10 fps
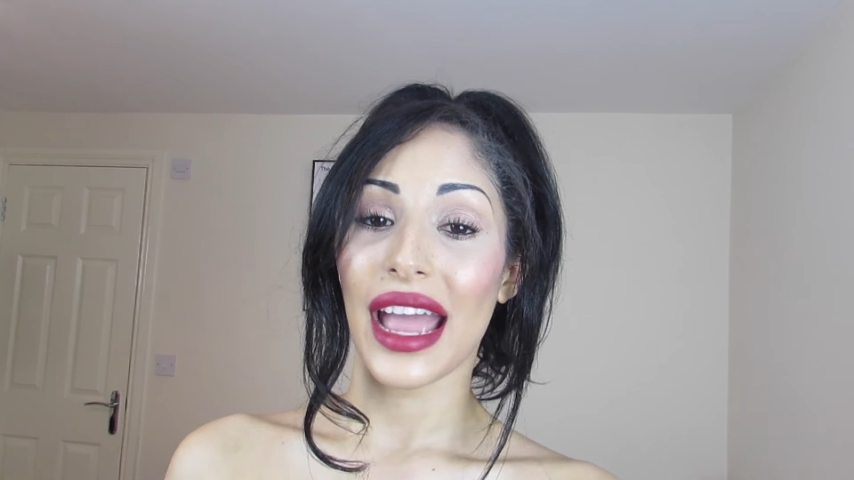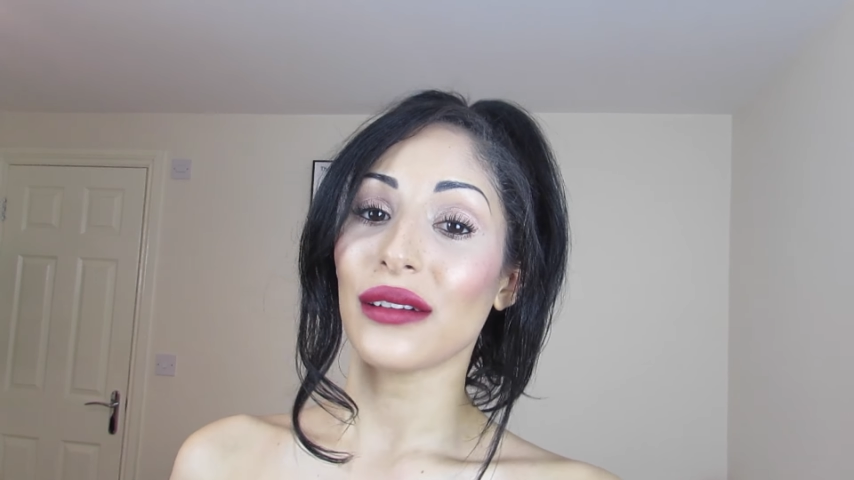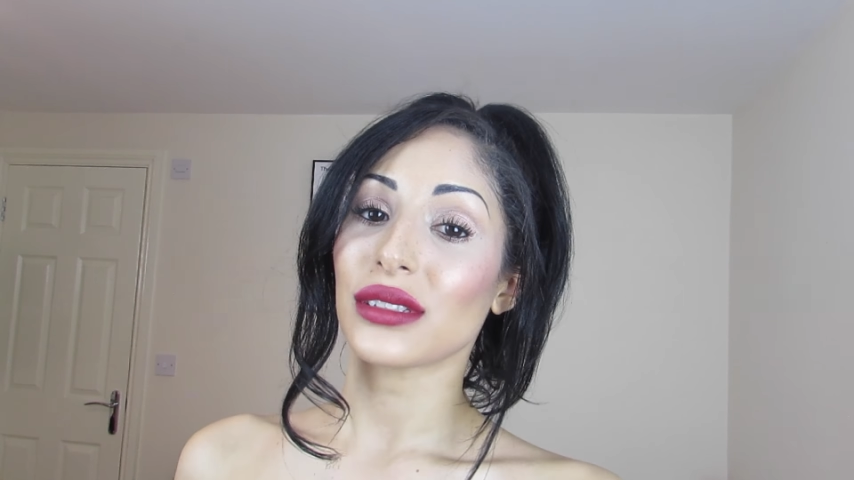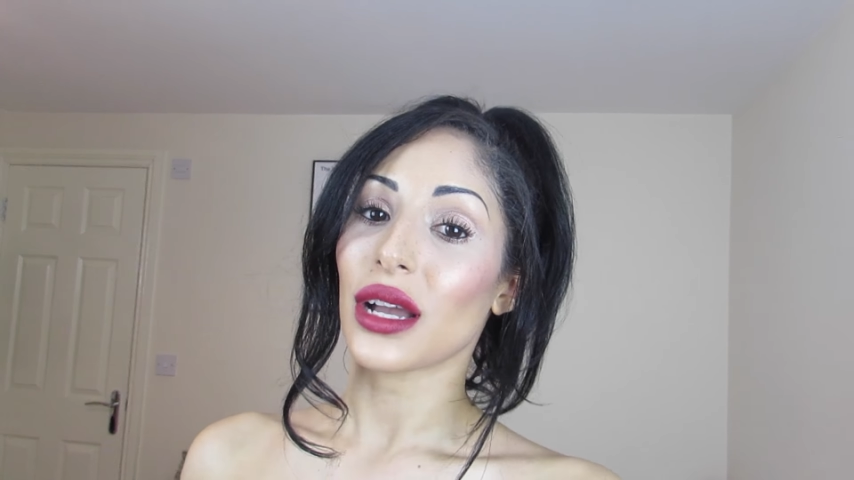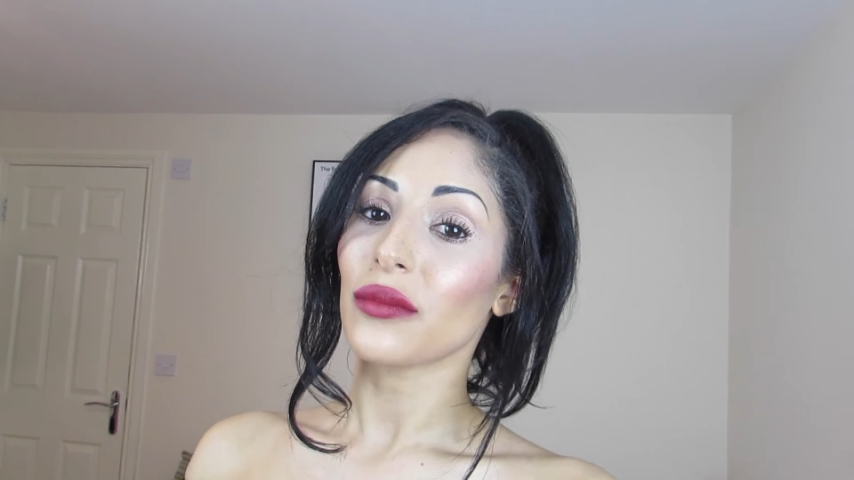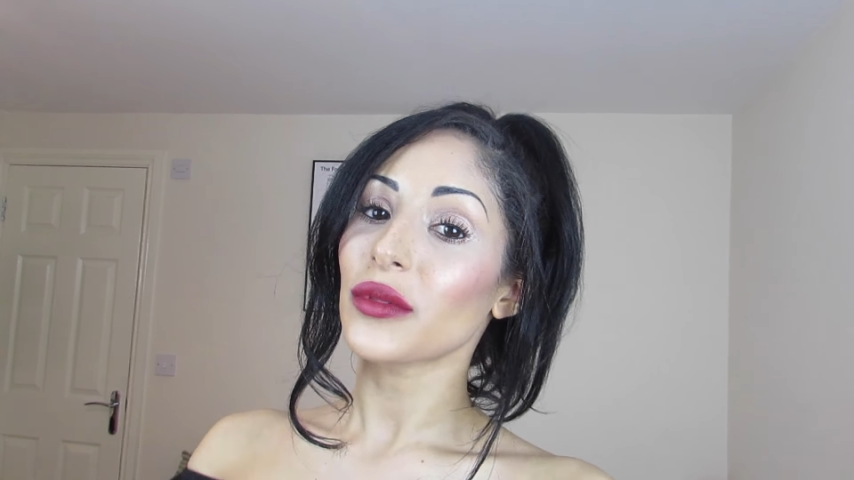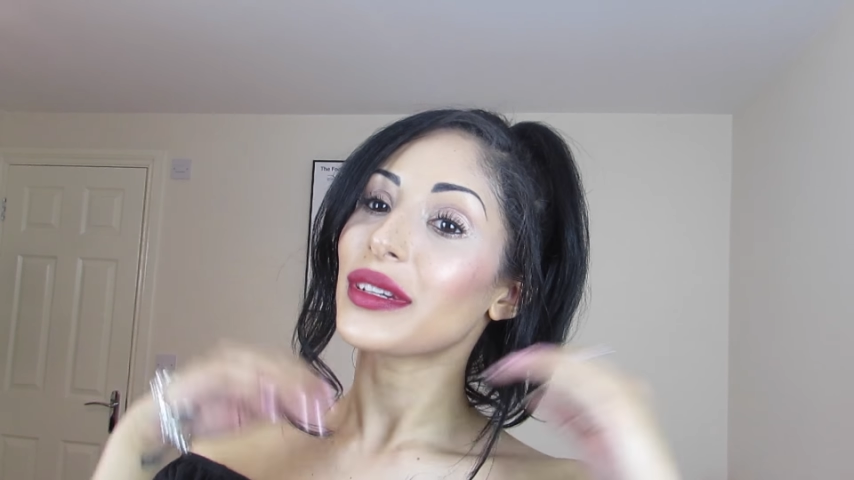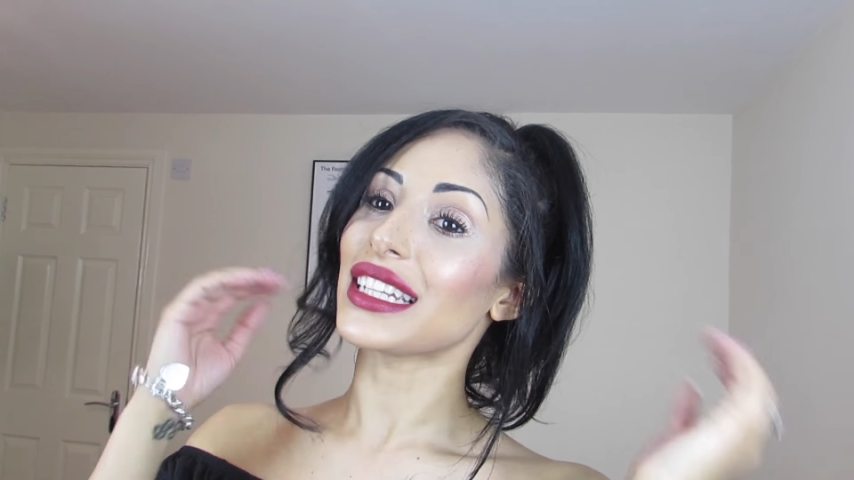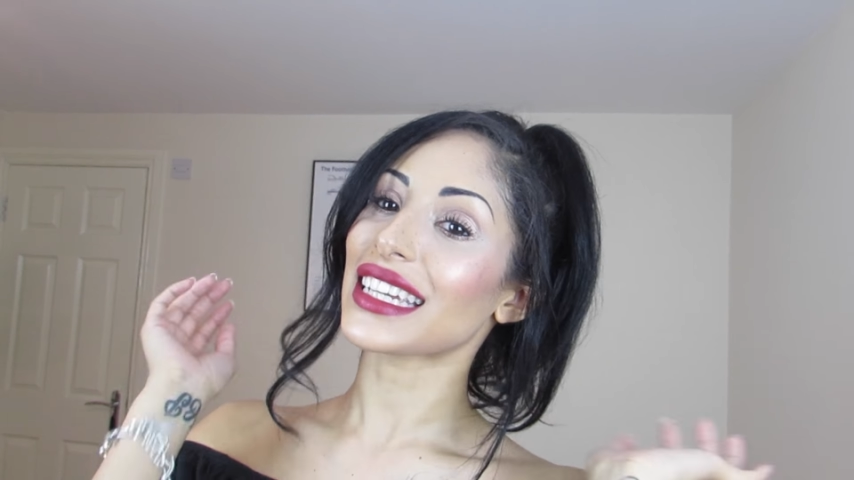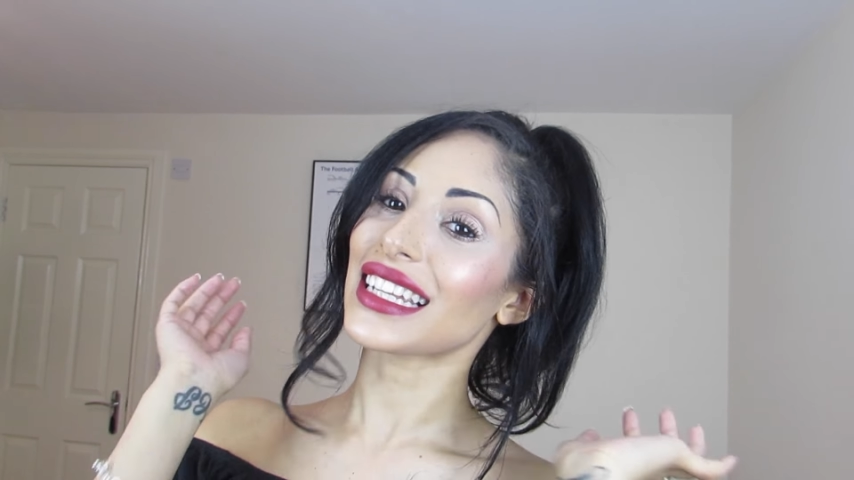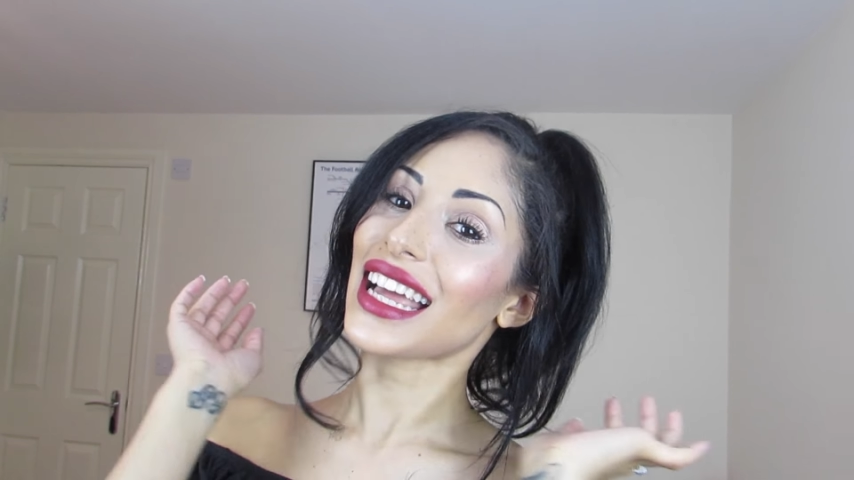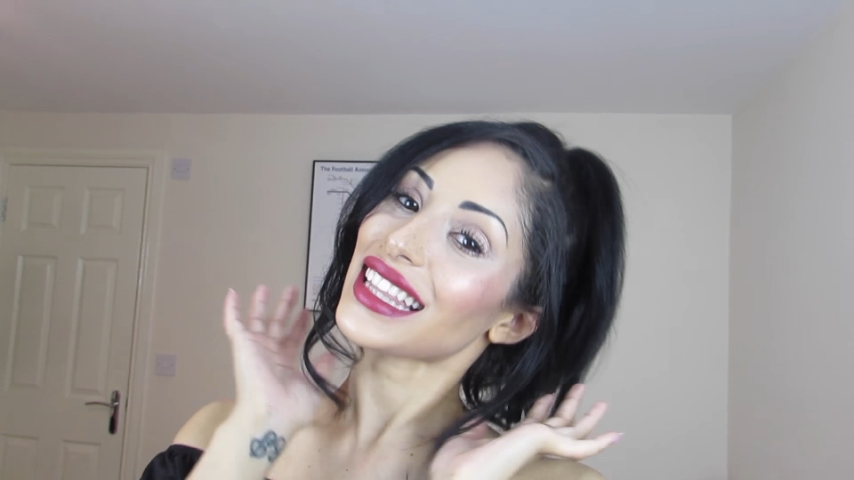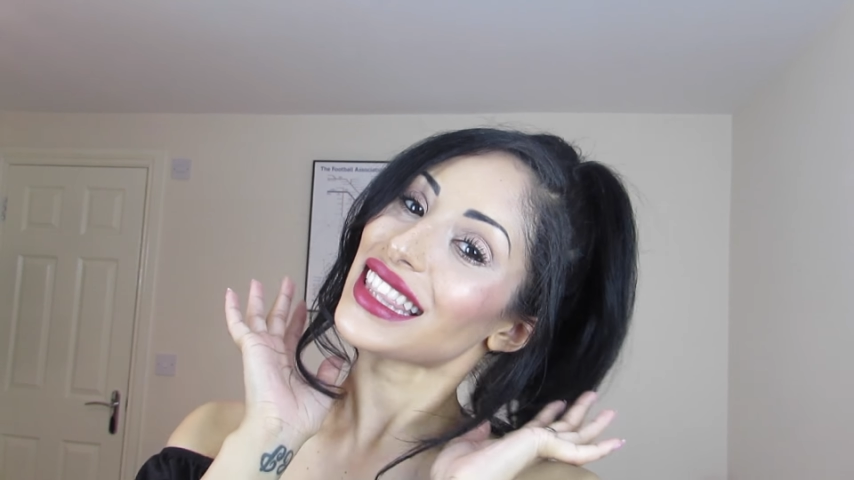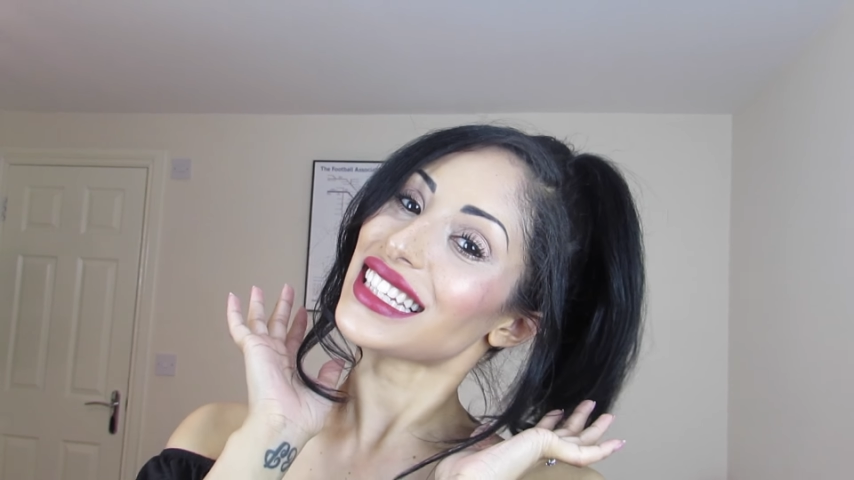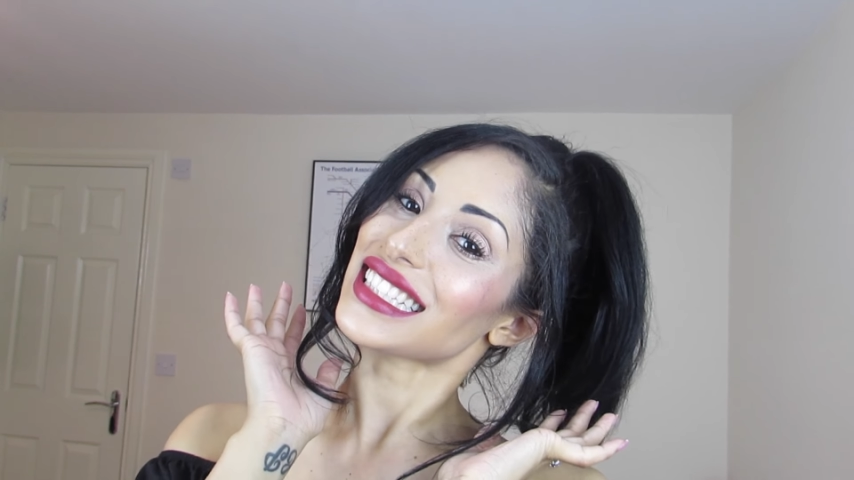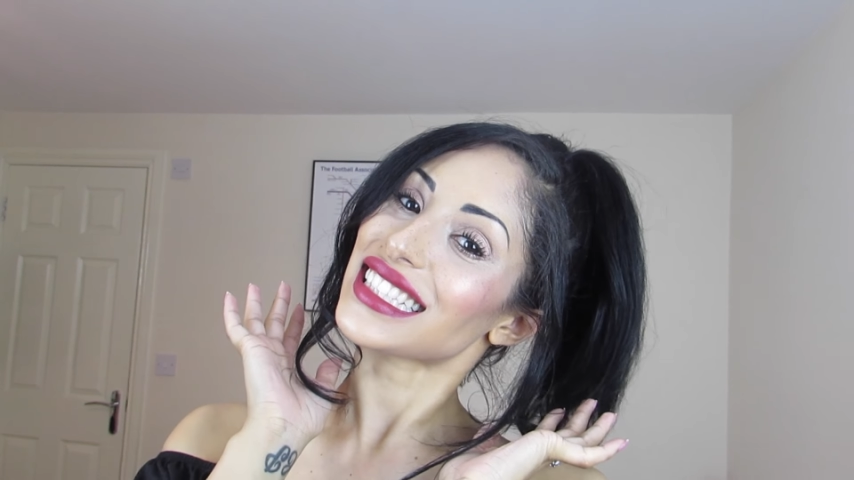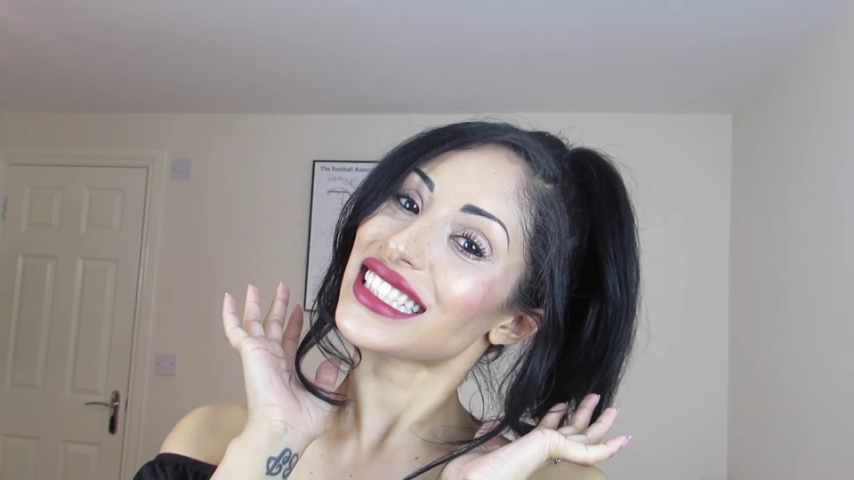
outcome will be looking like this.